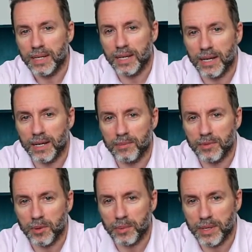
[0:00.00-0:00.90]

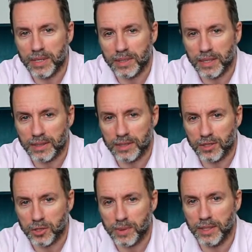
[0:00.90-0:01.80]
that we conducted
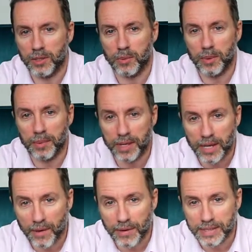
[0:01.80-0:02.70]
last week, that we were
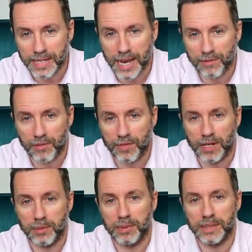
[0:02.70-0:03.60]
going to have
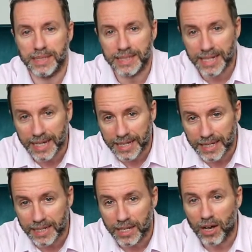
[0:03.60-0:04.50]
available
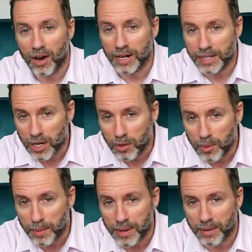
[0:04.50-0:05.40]
today. I know
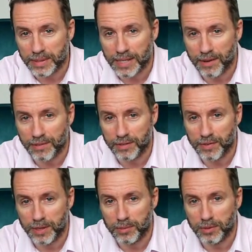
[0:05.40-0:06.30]
we were going to have it
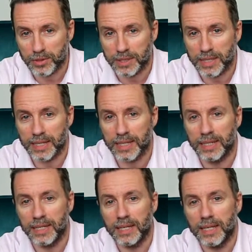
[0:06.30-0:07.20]
available today.
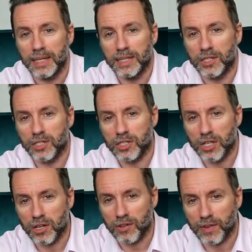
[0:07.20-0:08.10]
The
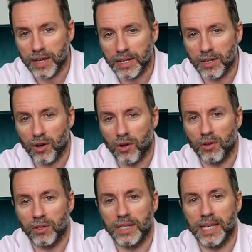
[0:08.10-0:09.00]
survey
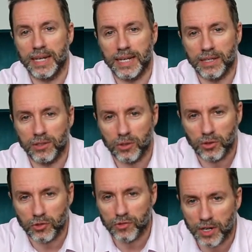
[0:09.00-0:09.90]
on getting our
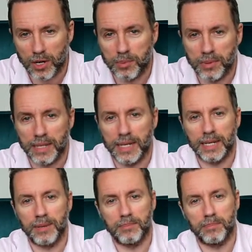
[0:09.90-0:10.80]
doors reopened,
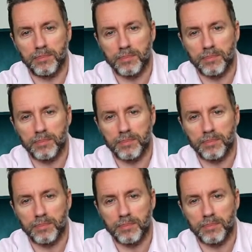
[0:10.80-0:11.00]
getting,